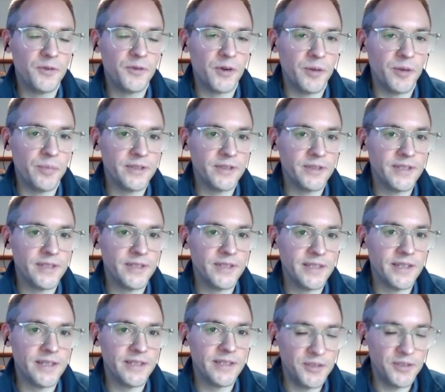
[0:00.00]
chronic
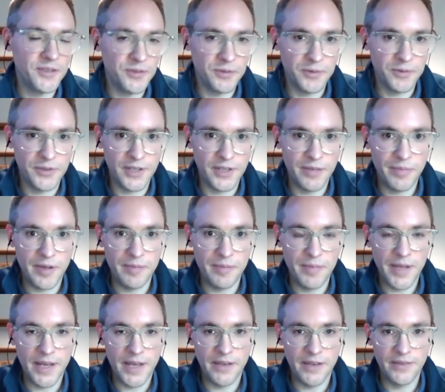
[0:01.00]
prostatitis or
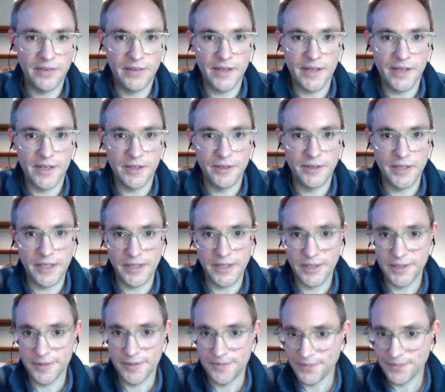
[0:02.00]
CPPS
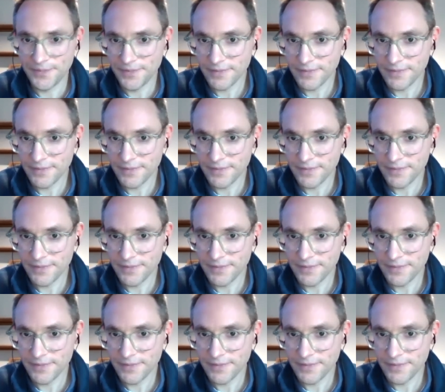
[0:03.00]
diagnosis,